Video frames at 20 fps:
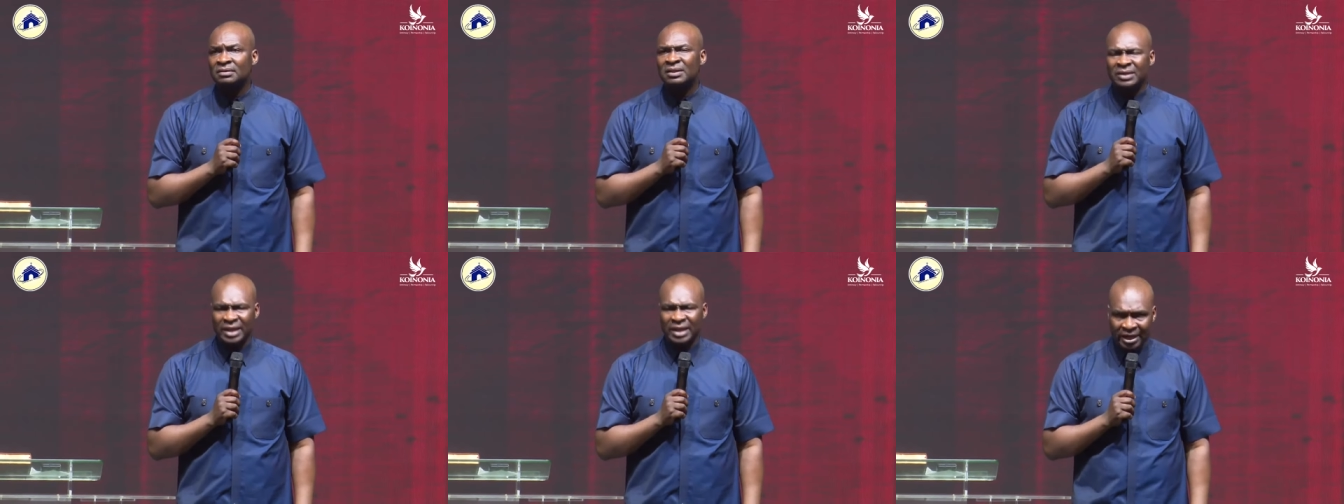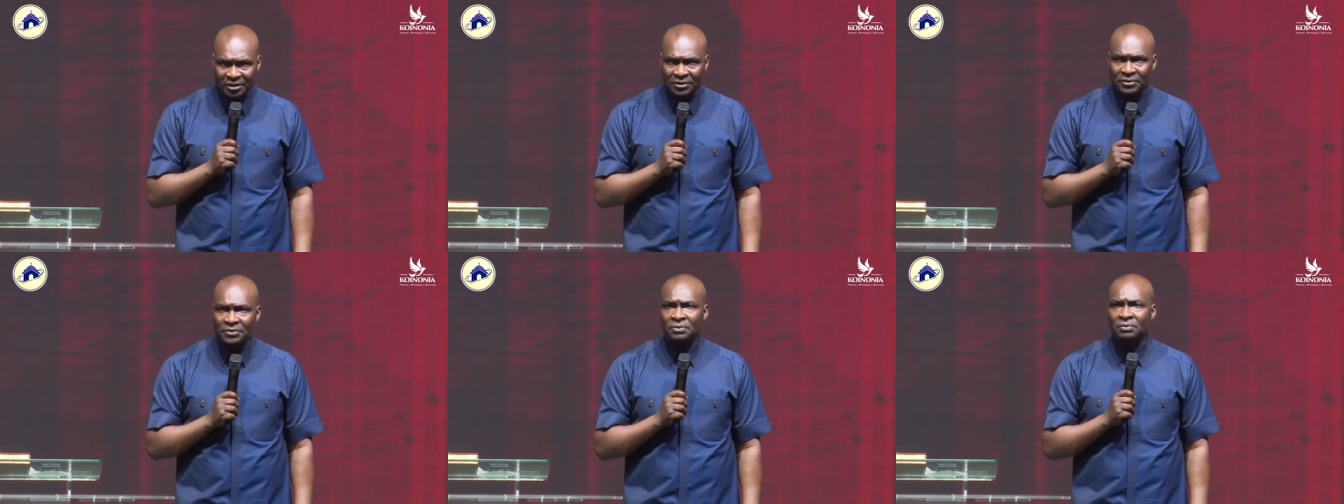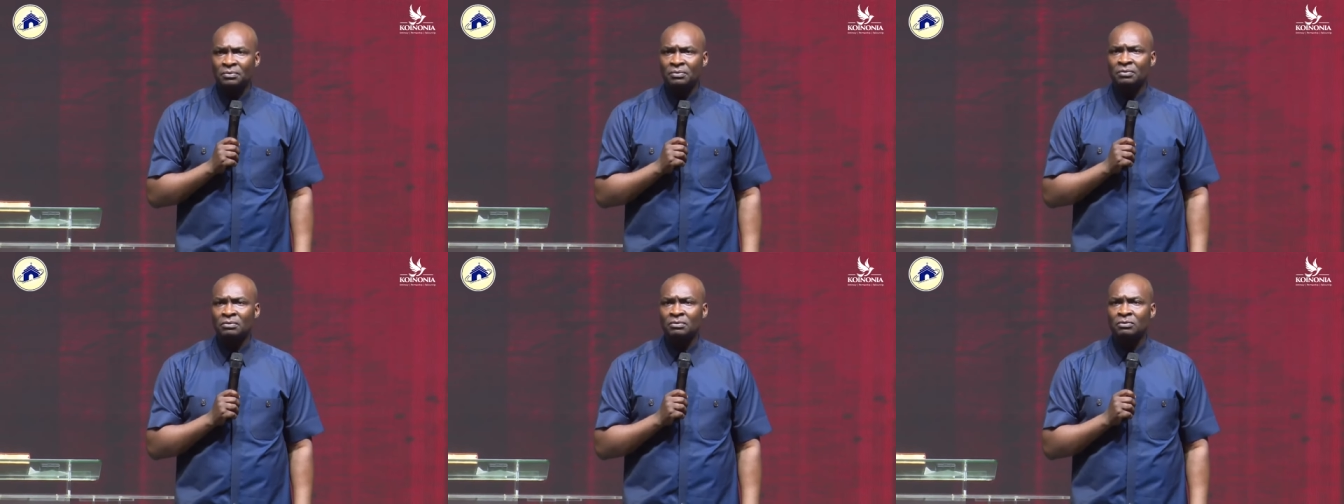Thank you.
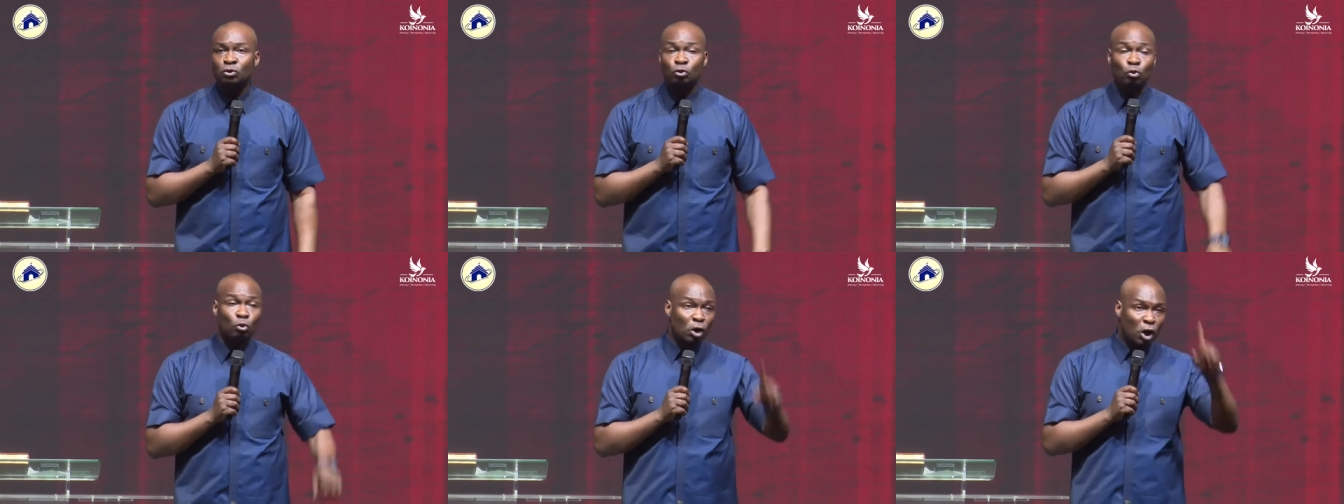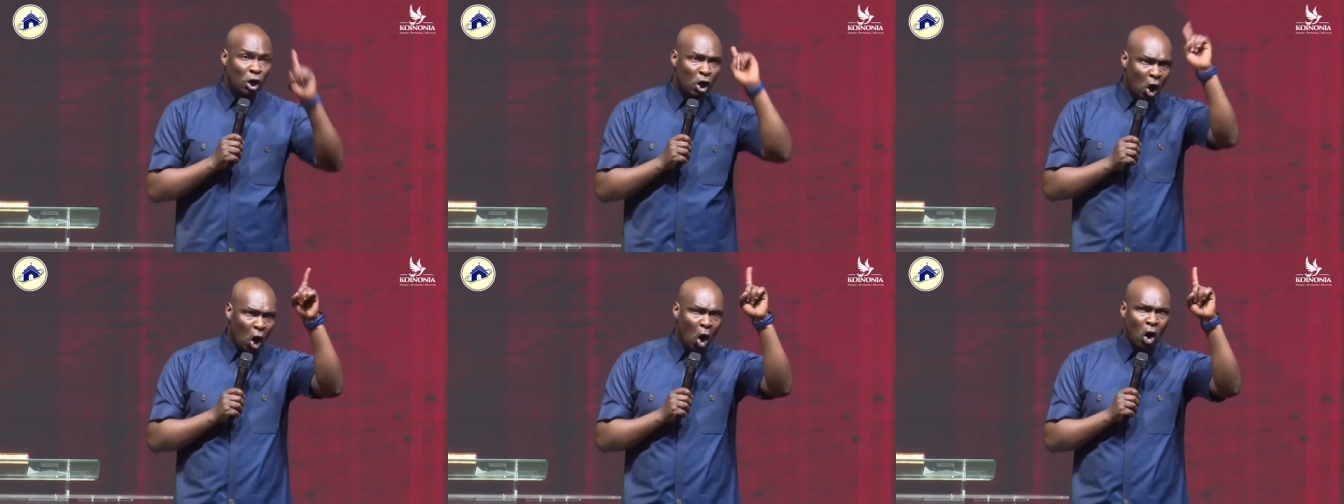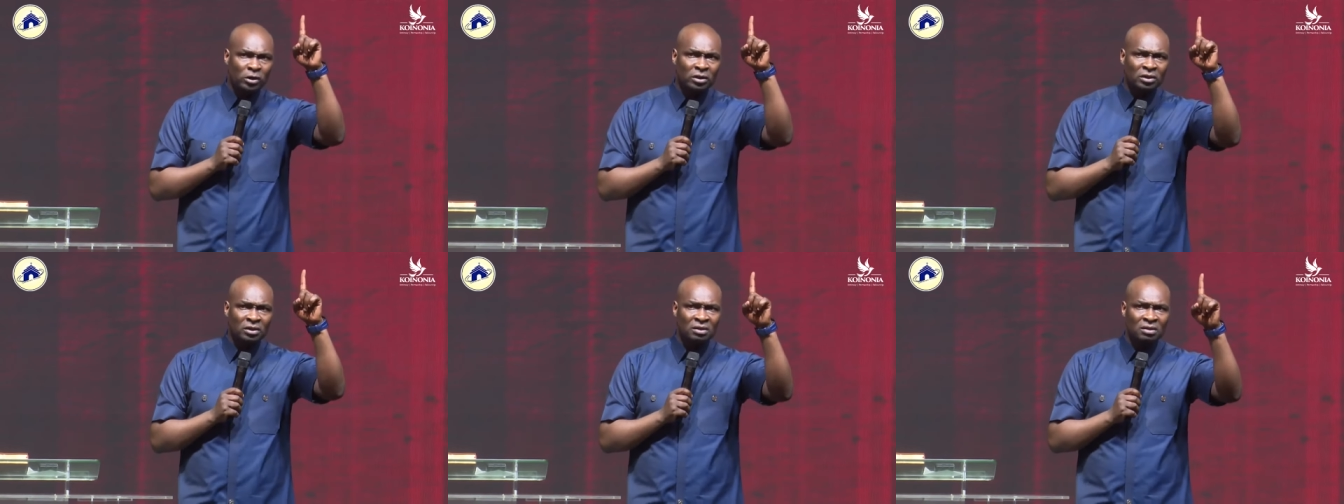To
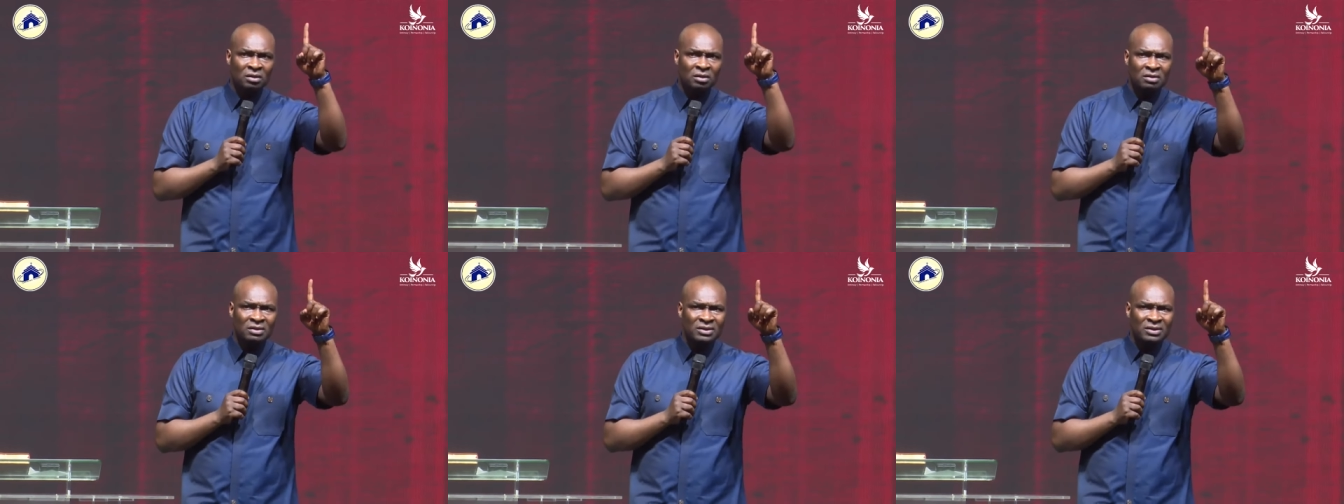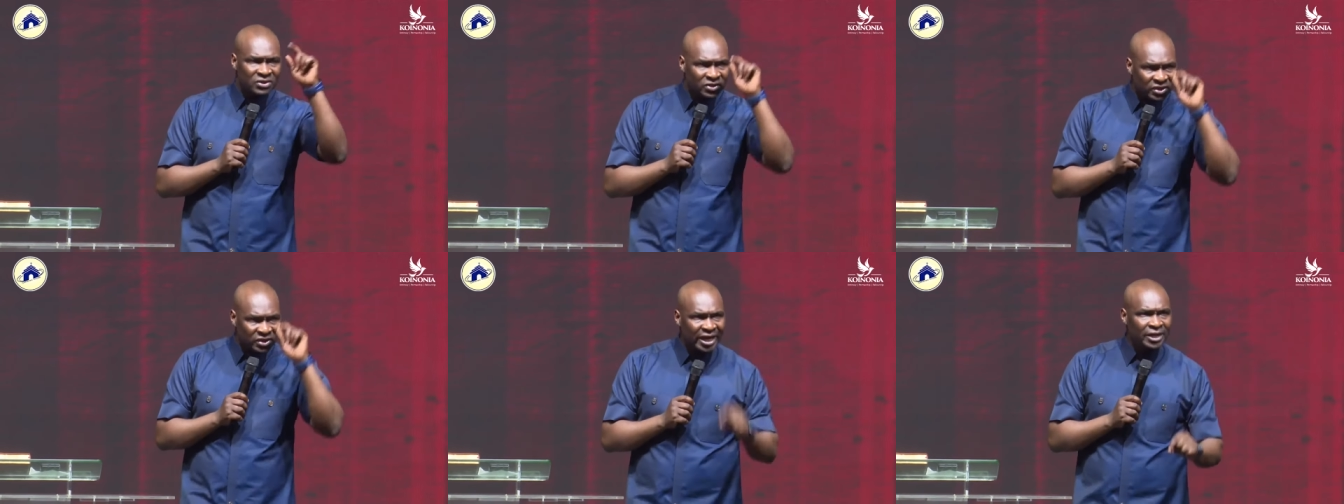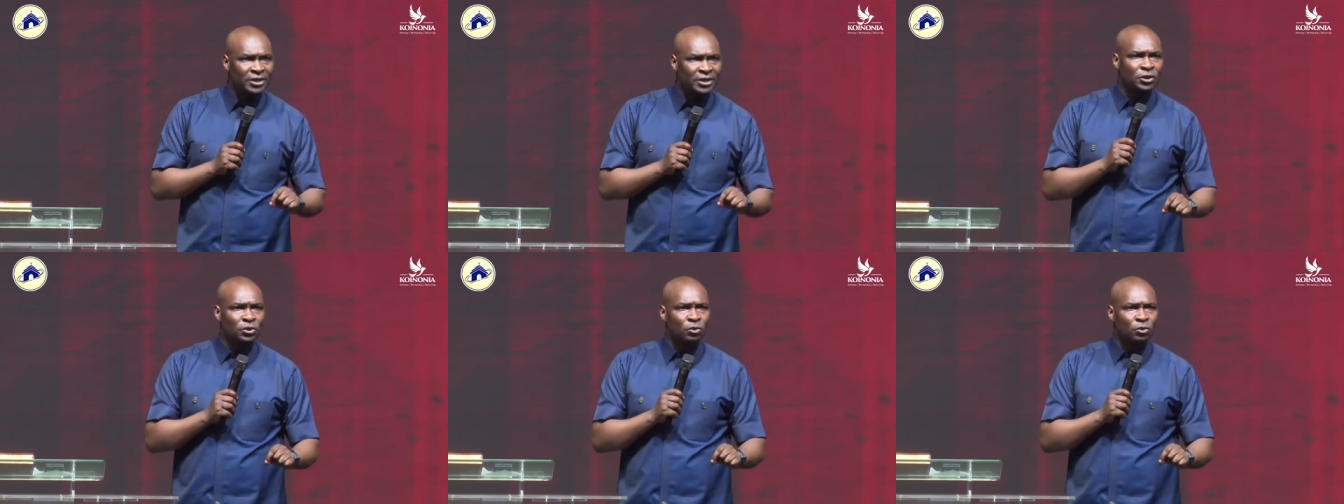God,
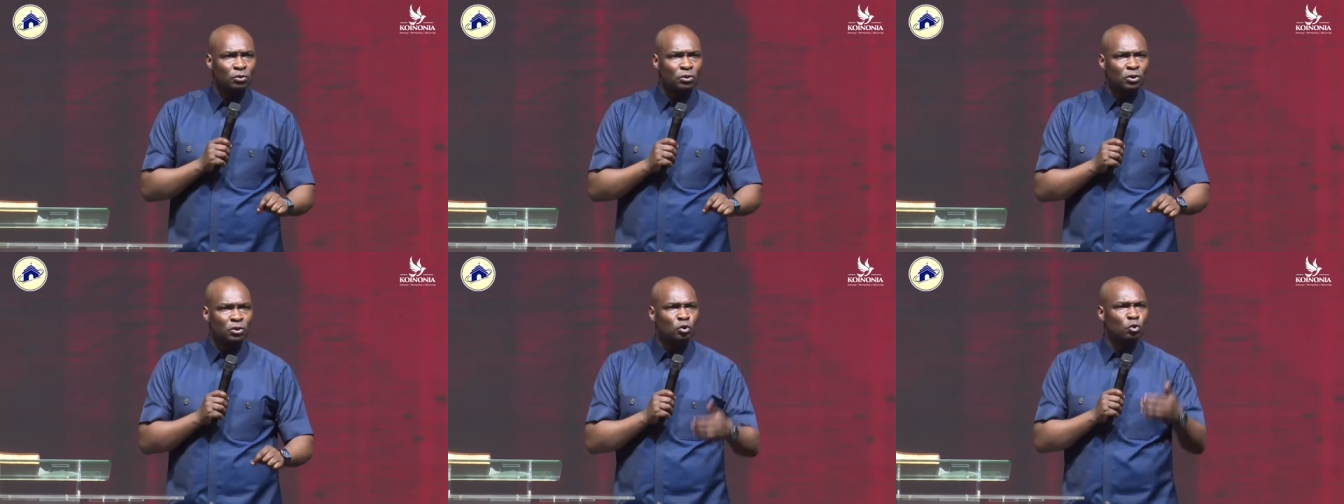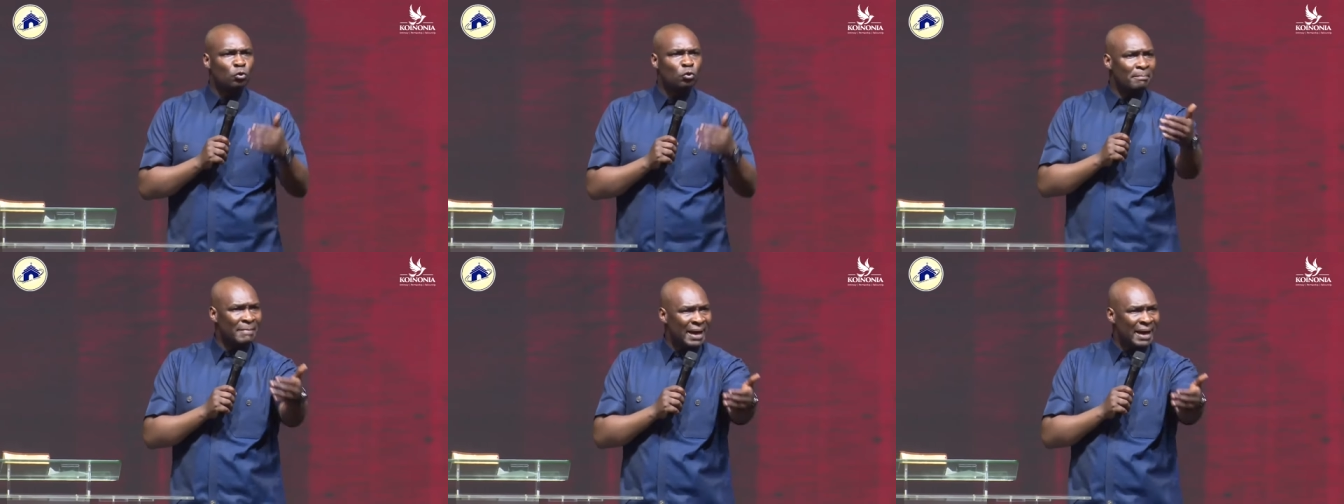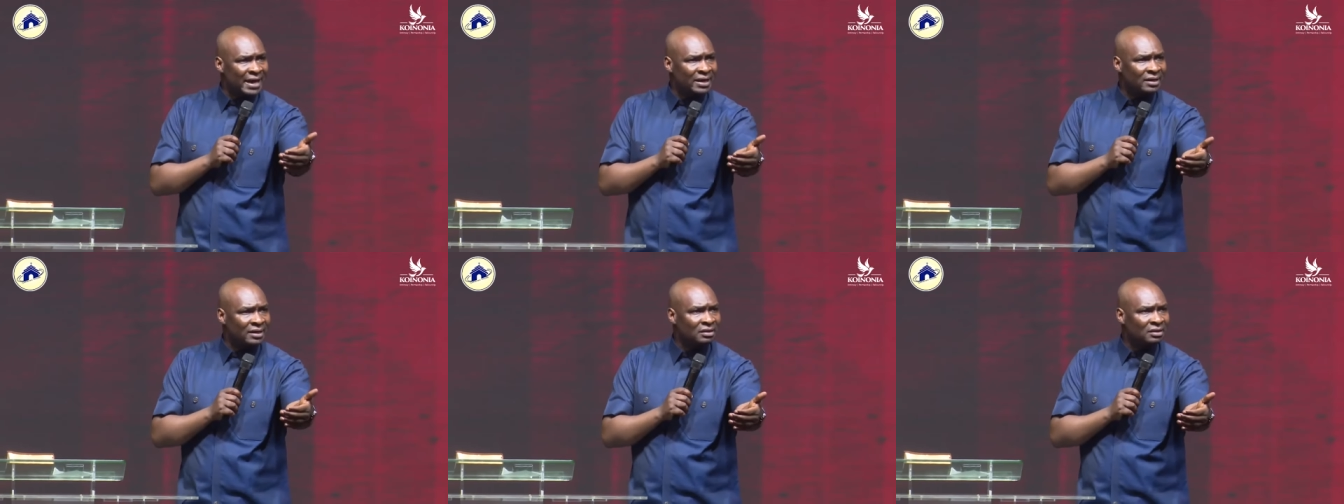thank you. To men,